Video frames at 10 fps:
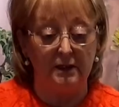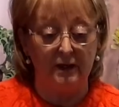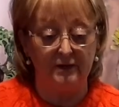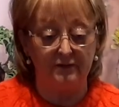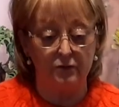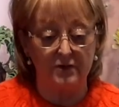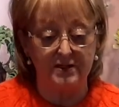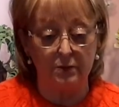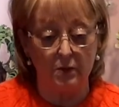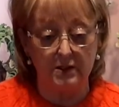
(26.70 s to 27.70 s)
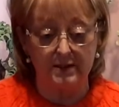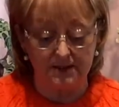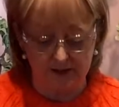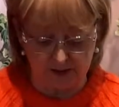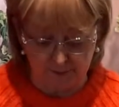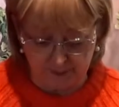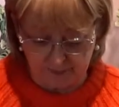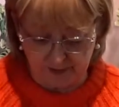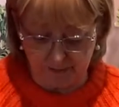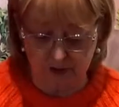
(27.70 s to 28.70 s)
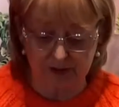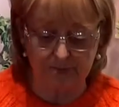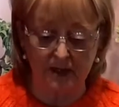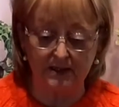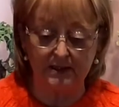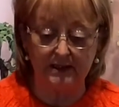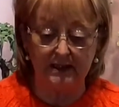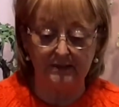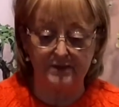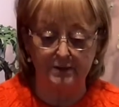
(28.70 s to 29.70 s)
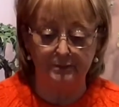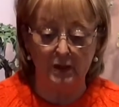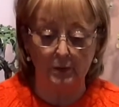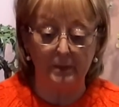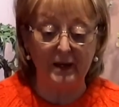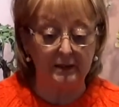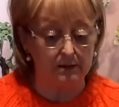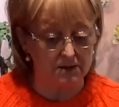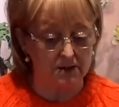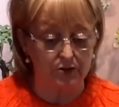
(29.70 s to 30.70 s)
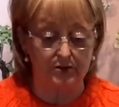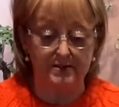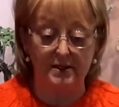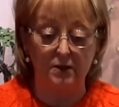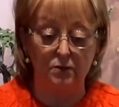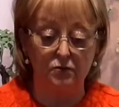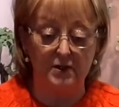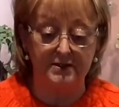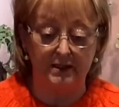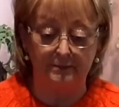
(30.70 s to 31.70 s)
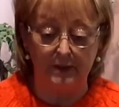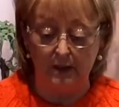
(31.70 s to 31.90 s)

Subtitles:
and I've already wired it up, and I've just made the leaves, the petals I should say, already.